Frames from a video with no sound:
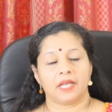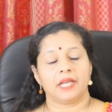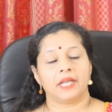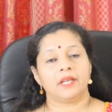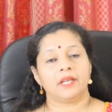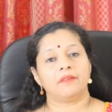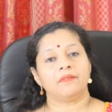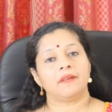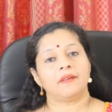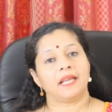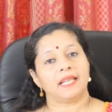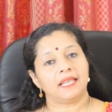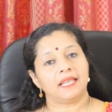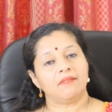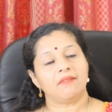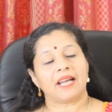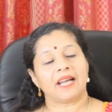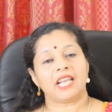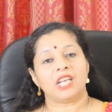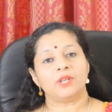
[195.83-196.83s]
If any
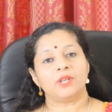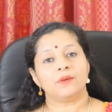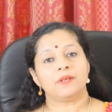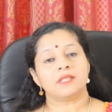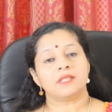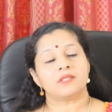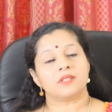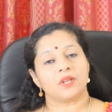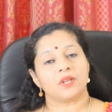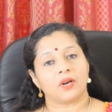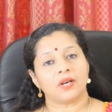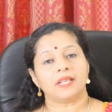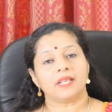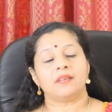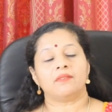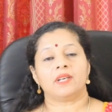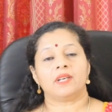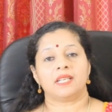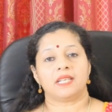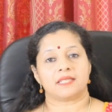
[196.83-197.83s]
value is not
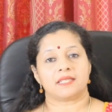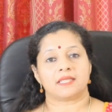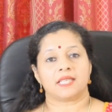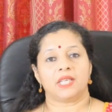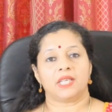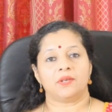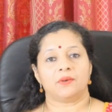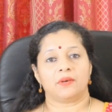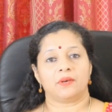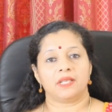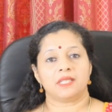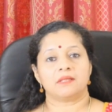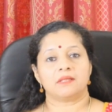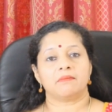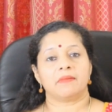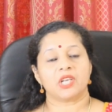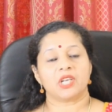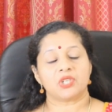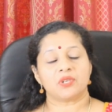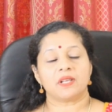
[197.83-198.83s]
given in SI unit,
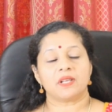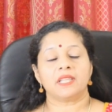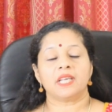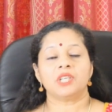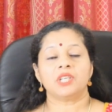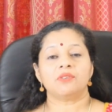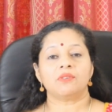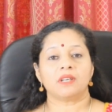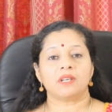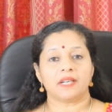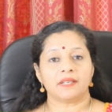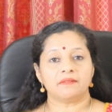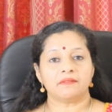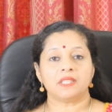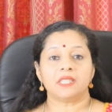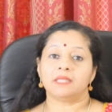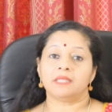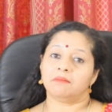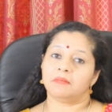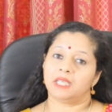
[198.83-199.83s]
make sure that you
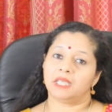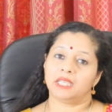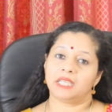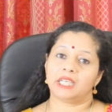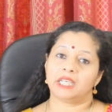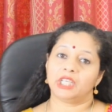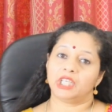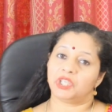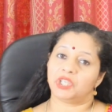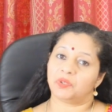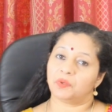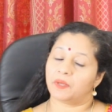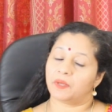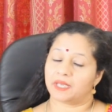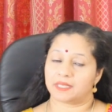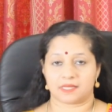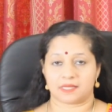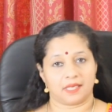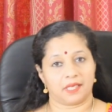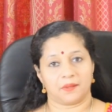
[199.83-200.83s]
convert immediately into
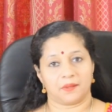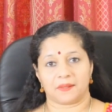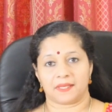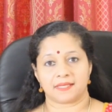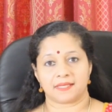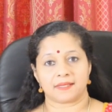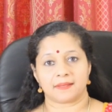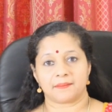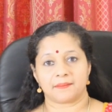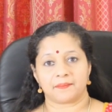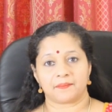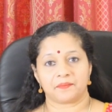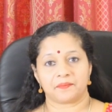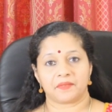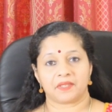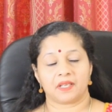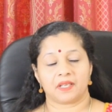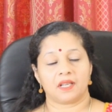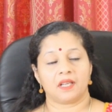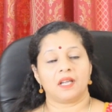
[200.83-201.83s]
SI unit.
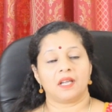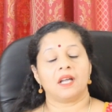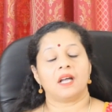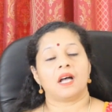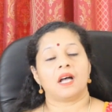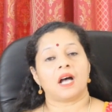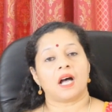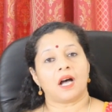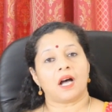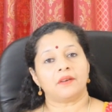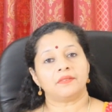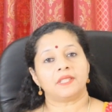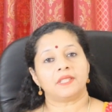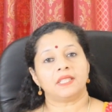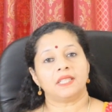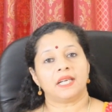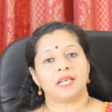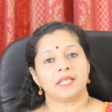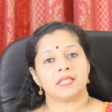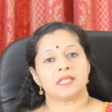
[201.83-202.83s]
After
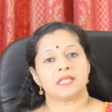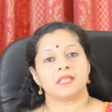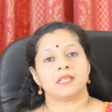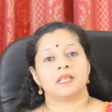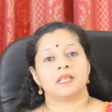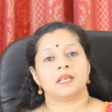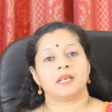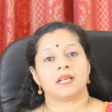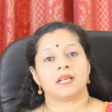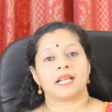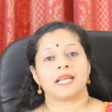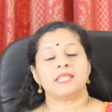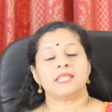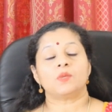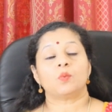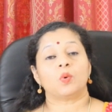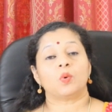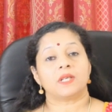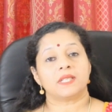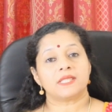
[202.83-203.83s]
that,
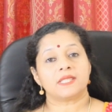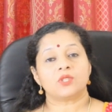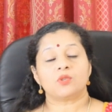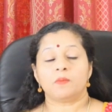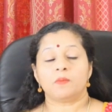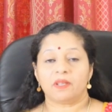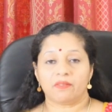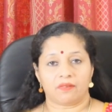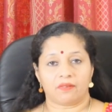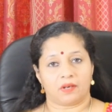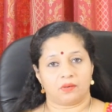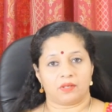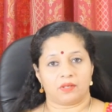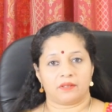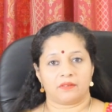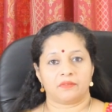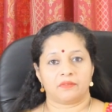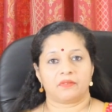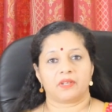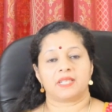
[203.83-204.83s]
write what is to be found.
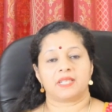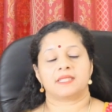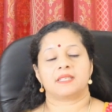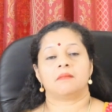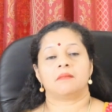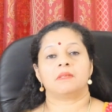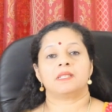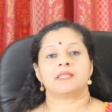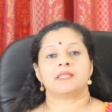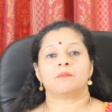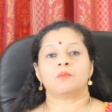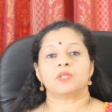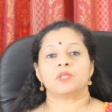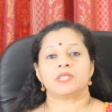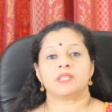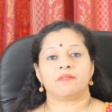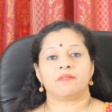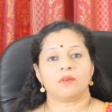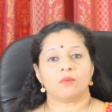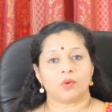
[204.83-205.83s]
For example, suppose
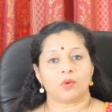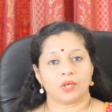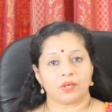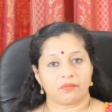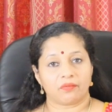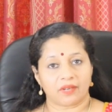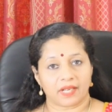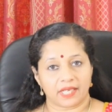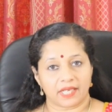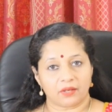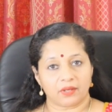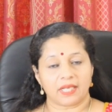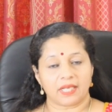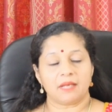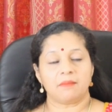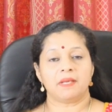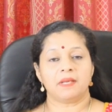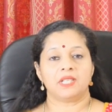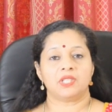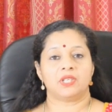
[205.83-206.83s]
if you want to find out
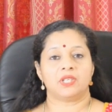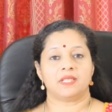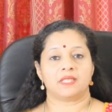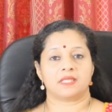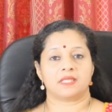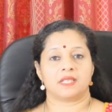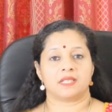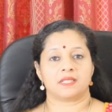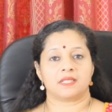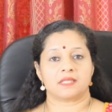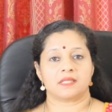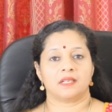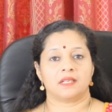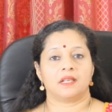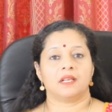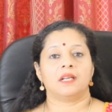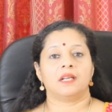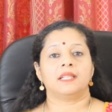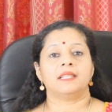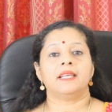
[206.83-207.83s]
image distance,
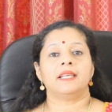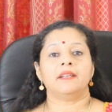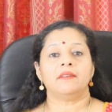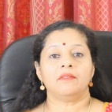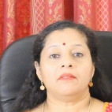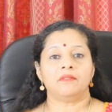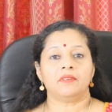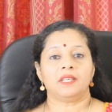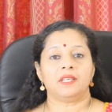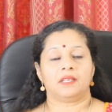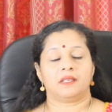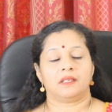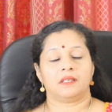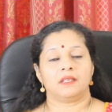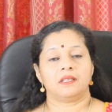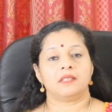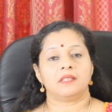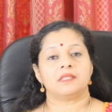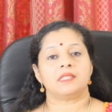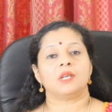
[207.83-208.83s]
then V
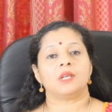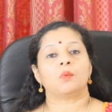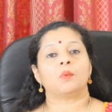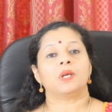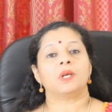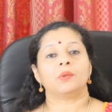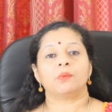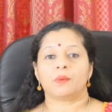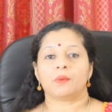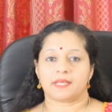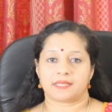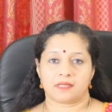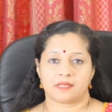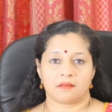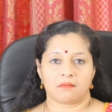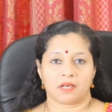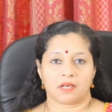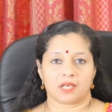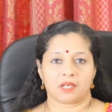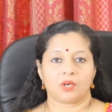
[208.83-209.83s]
is equal to
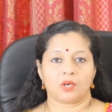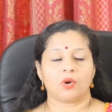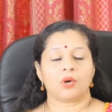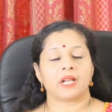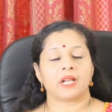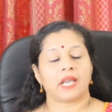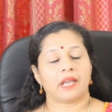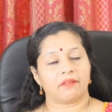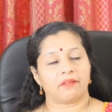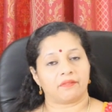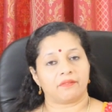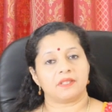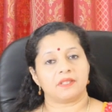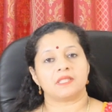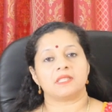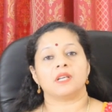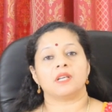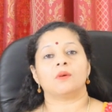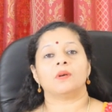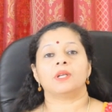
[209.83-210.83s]
question mark or F
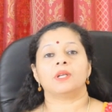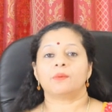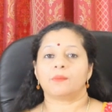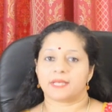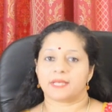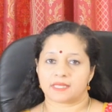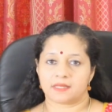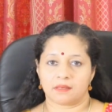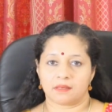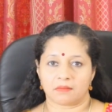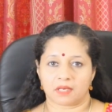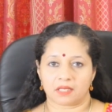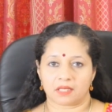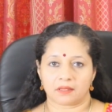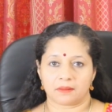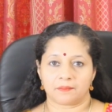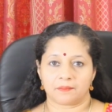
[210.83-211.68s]
is equal to question mark.